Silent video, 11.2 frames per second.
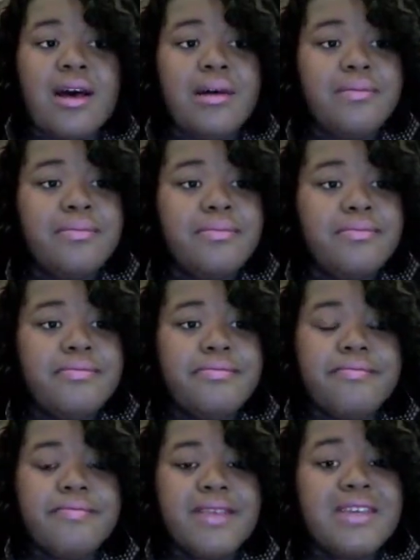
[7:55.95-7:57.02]

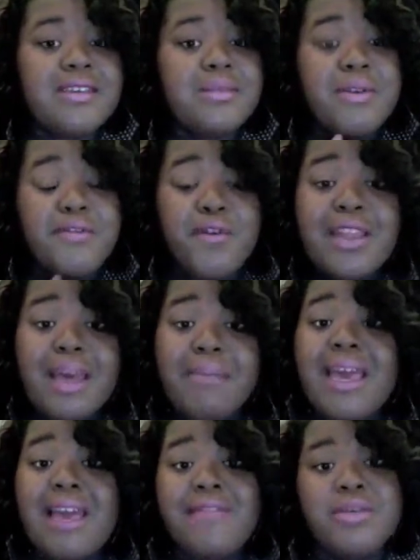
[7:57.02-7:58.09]
Because before
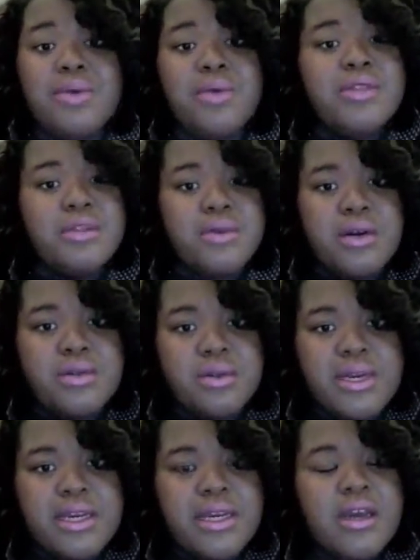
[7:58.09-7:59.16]
that, my heaviest weight was
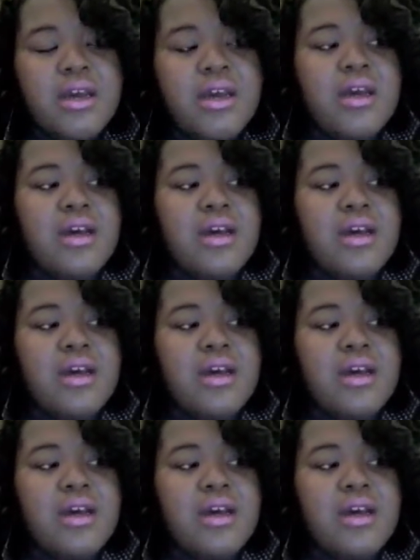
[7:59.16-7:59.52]
303.